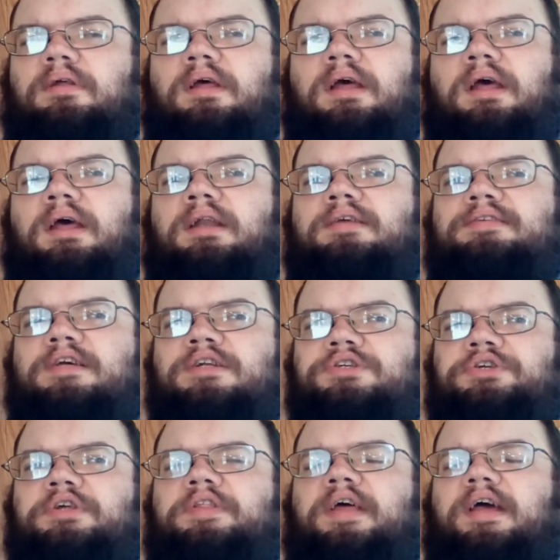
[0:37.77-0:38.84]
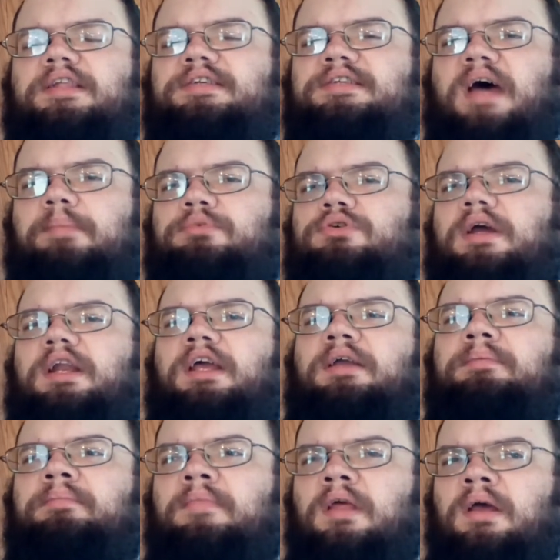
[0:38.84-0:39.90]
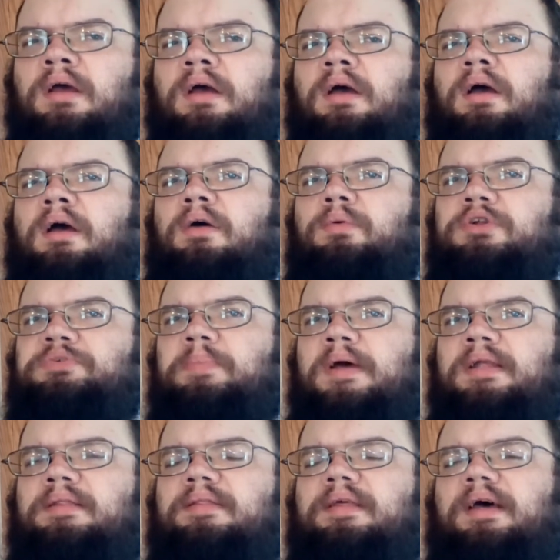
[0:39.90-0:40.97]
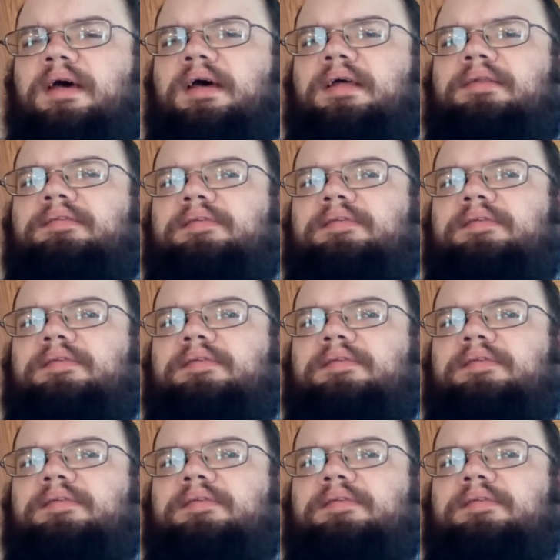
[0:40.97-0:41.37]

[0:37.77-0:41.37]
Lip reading: and essentially they had stopped trading, which meant that,